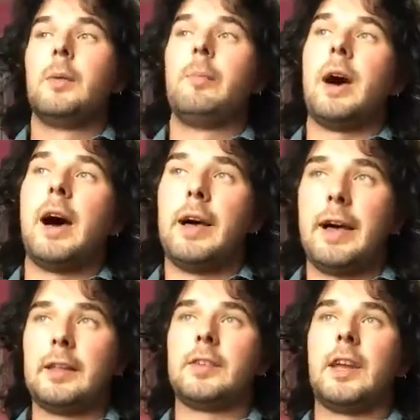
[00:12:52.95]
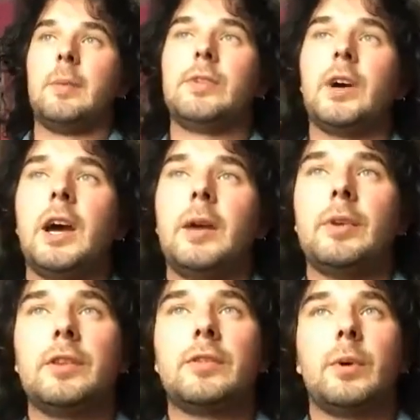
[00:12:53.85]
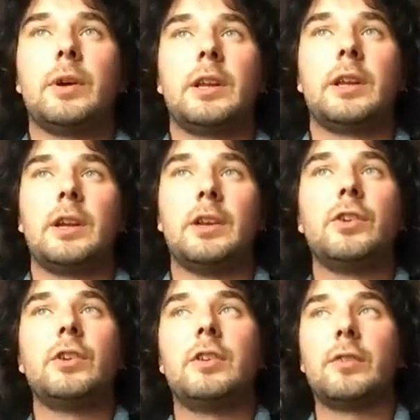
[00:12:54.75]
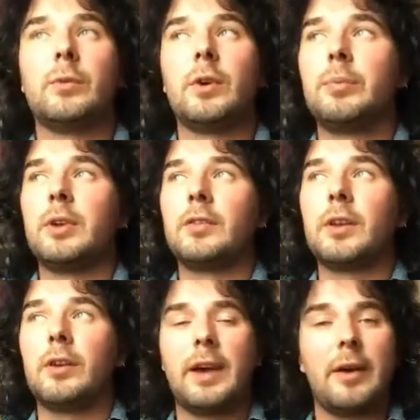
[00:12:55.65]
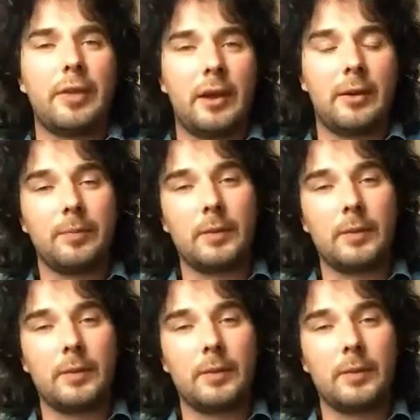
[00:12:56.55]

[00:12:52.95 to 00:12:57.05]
But at the same time, you just, you do definitely want to put yourself out there.